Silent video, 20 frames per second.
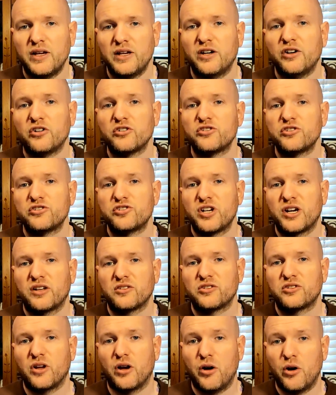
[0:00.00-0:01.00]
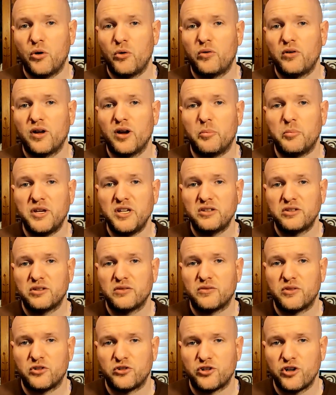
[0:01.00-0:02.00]
Here's your chance to own a piece
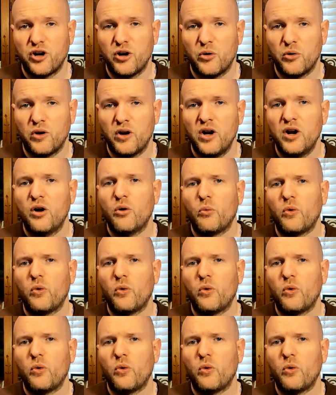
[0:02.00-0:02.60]
of the show